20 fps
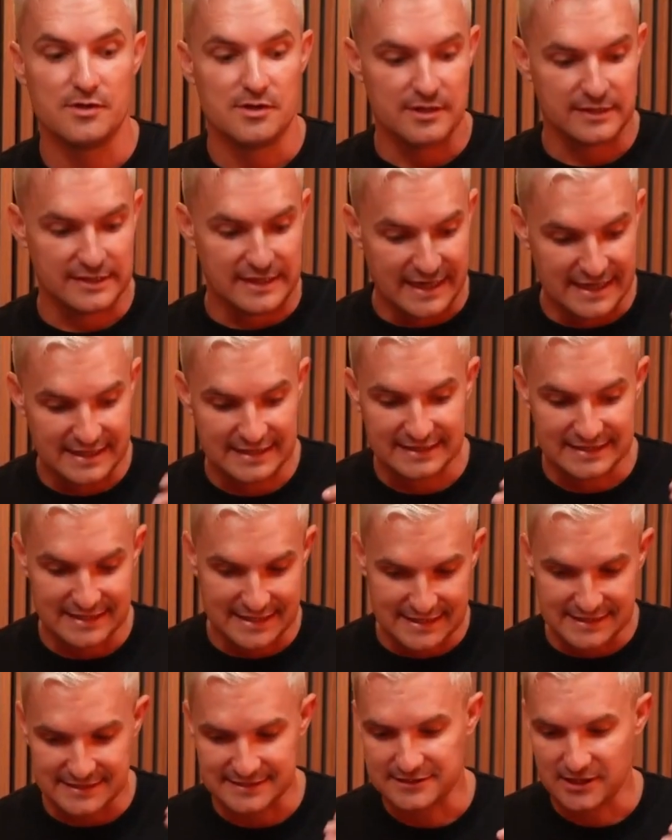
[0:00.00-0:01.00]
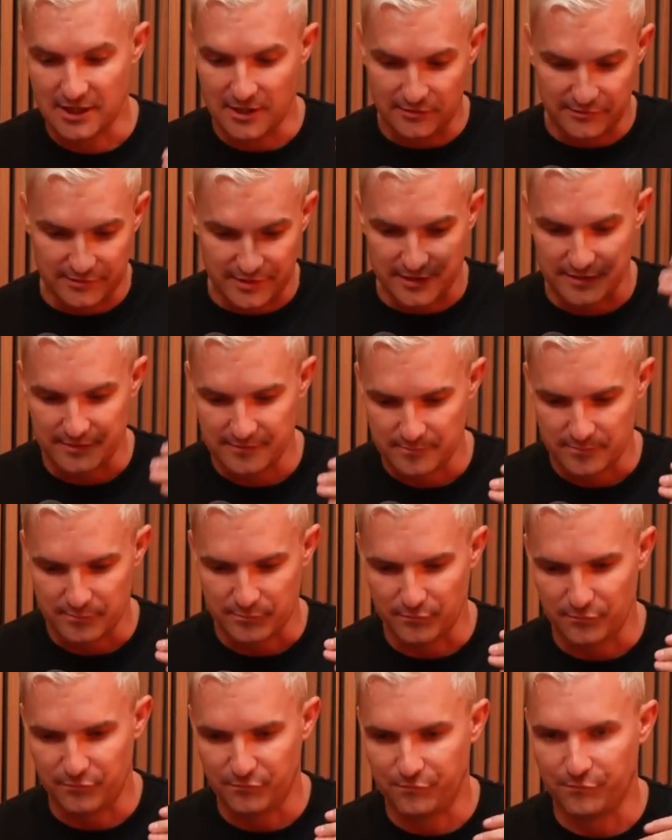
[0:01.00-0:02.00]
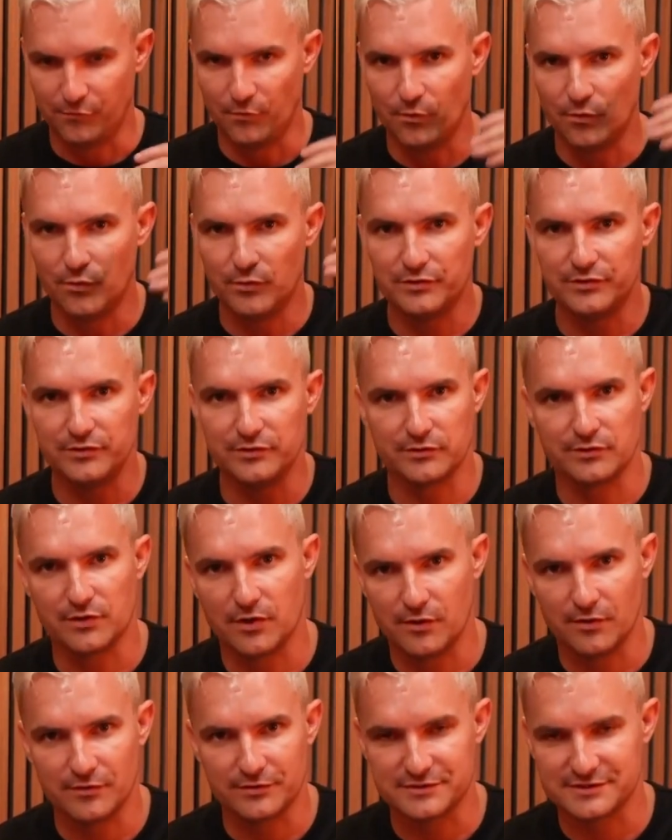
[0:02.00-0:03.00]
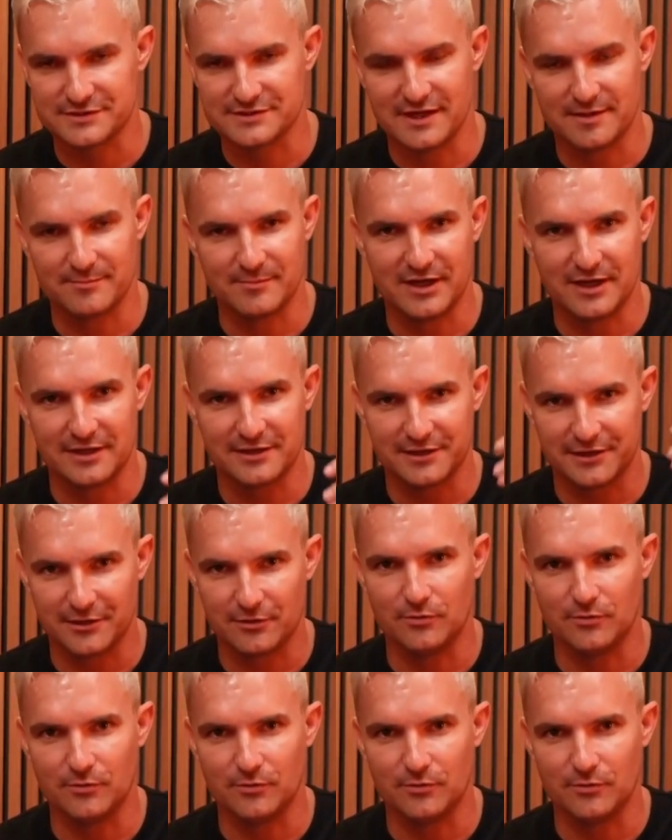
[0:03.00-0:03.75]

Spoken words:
getting these dialed in before you go to start marketing,